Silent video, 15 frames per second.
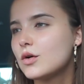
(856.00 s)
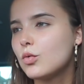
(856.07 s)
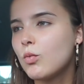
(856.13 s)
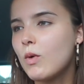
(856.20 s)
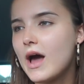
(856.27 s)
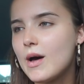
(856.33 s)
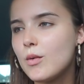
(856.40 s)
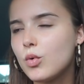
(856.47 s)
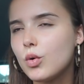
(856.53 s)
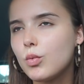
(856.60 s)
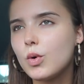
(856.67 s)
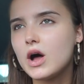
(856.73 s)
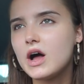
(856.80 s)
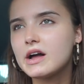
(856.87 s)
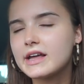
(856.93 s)
Where we're
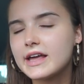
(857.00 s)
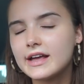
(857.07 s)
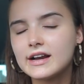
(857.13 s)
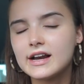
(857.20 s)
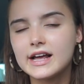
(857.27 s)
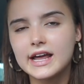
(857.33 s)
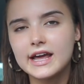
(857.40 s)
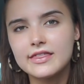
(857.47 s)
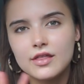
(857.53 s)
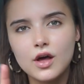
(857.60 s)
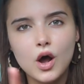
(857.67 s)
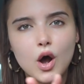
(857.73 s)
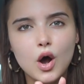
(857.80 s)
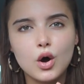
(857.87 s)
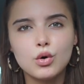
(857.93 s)
working, like in the
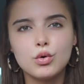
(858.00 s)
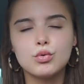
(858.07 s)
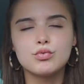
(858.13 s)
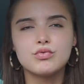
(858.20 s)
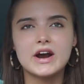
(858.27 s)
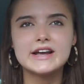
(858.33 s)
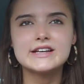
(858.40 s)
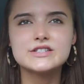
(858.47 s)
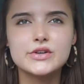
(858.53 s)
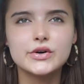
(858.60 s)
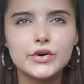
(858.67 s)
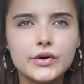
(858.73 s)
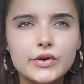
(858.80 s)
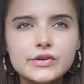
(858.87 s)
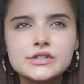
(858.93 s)
whole race
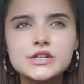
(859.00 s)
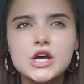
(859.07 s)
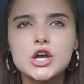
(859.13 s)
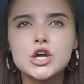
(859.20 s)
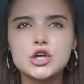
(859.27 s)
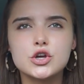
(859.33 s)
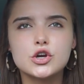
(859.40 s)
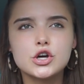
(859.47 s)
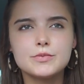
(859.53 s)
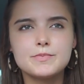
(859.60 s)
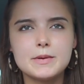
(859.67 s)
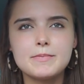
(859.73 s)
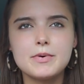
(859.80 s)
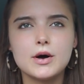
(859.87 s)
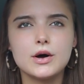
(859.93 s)
course, you could
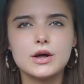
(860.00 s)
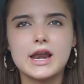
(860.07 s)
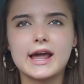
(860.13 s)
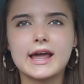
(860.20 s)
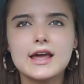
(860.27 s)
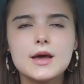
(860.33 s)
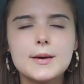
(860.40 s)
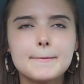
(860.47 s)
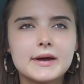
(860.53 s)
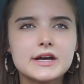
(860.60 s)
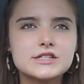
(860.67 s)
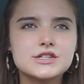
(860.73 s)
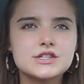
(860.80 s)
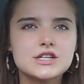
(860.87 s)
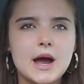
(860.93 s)
be put, like,
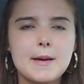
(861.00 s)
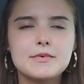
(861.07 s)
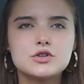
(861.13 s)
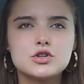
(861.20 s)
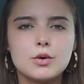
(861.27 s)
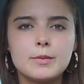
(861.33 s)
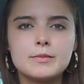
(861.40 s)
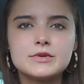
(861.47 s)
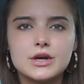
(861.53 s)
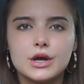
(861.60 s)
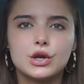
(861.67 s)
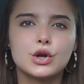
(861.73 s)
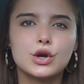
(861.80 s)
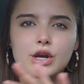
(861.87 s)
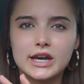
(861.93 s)
because of the type of job I'm
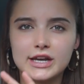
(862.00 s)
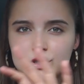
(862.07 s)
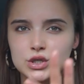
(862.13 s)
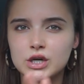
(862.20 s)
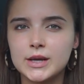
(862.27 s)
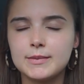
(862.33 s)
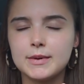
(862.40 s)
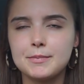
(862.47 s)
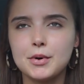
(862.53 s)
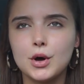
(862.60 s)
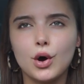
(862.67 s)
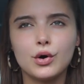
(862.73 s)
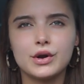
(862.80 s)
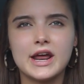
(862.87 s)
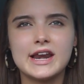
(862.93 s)
doing, you could literally be put
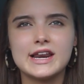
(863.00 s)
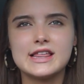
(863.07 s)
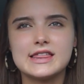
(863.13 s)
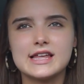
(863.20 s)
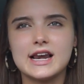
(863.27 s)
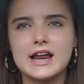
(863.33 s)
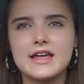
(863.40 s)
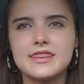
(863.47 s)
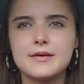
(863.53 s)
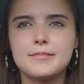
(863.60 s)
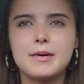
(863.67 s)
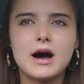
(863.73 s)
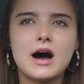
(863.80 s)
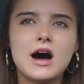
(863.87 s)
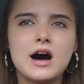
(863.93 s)
on anything, like the
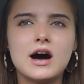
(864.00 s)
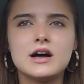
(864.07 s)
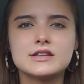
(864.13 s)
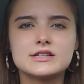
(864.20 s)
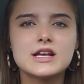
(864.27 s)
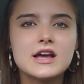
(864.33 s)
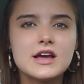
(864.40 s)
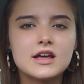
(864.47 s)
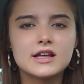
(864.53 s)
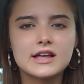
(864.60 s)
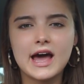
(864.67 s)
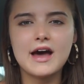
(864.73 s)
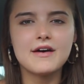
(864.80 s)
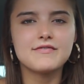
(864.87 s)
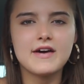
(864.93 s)
bars,
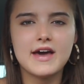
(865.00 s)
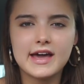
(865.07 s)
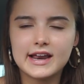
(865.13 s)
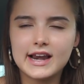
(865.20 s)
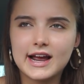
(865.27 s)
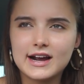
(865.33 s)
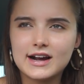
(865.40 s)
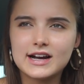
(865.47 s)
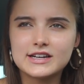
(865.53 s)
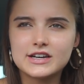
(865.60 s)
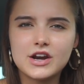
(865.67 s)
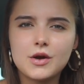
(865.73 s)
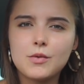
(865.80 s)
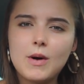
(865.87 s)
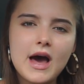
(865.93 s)
cafe, like I don't
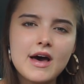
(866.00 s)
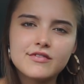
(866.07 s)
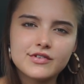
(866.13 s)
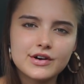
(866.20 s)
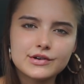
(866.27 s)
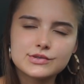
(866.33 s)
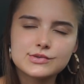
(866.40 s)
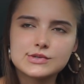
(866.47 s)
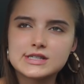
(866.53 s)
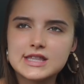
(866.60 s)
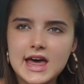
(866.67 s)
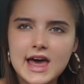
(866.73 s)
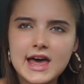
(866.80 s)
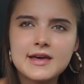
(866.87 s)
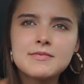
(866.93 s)
know, whatever else was
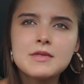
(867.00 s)
there.